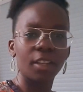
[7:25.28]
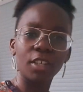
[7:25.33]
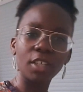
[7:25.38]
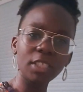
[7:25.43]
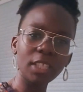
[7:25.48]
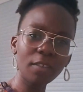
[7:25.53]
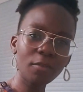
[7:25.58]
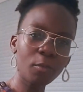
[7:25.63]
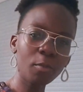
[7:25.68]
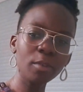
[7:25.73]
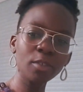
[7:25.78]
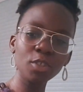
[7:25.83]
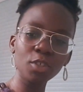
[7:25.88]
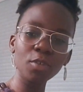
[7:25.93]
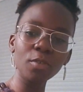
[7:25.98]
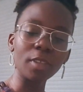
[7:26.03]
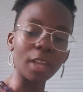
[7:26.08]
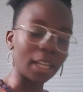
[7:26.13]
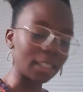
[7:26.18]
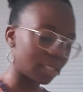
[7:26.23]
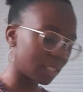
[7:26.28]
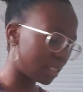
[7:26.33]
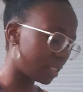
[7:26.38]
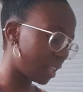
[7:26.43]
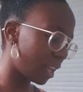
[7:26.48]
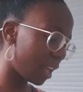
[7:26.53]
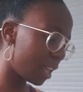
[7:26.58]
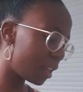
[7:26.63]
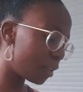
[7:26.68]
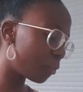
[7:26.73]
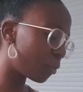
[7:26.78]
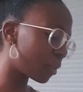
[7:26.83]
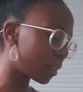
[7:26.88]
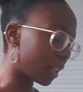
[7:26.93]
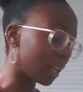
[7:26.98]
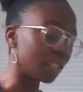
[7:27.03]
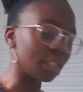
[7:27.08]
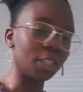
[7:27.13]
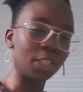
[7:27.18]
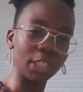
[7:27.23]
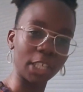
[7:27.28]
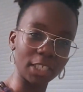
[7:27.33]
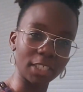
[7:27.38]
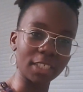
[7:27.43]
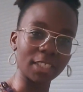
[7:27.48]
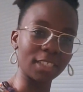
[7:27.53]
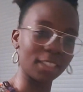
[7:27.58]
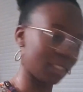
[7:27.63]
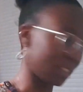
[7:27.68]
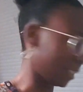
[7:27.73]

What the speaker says: Does everyone do that? Is there anyone that doesn't